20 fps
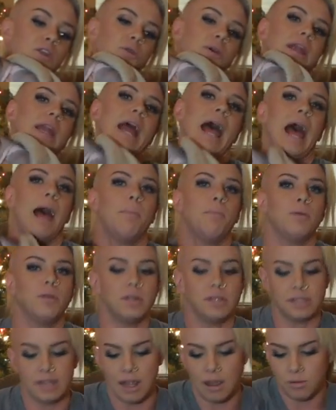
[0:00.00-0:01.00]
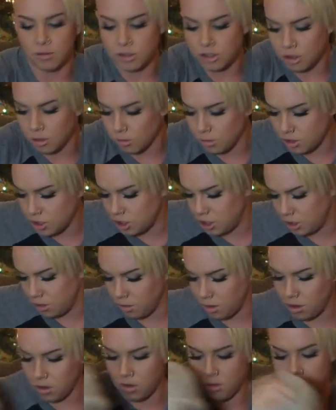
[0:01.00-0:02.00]
green apples now, don't you?
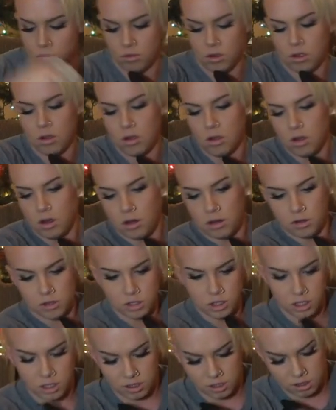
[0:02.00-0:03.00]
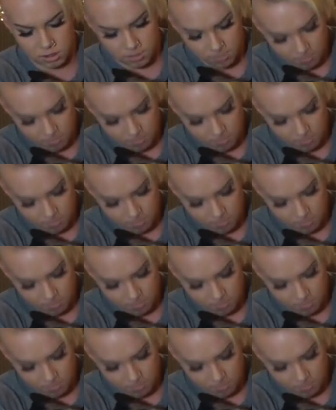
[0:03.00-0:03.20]
Oh God, you just